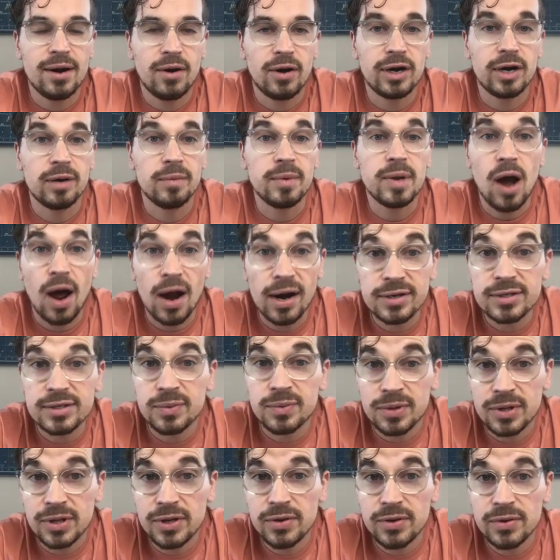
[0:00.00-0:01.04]
are going to be honest
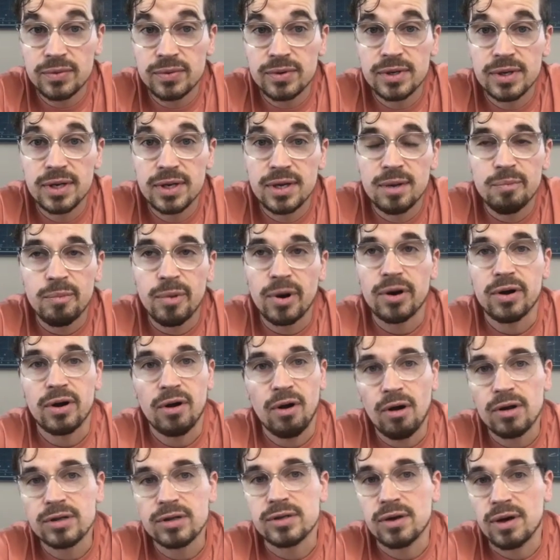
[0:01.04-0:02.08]
with you, but are going
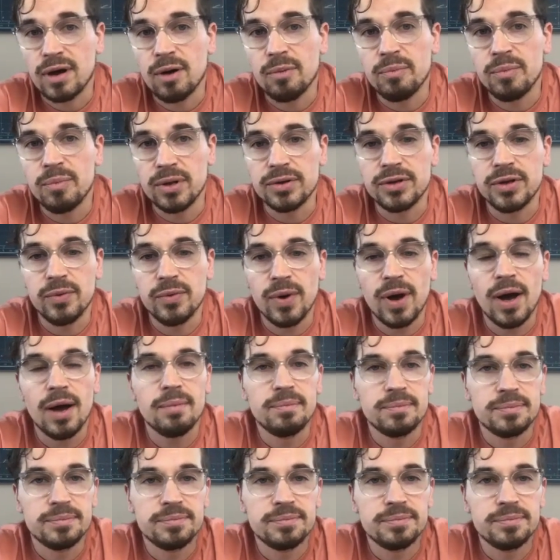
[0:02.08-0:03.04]
to also help build you up.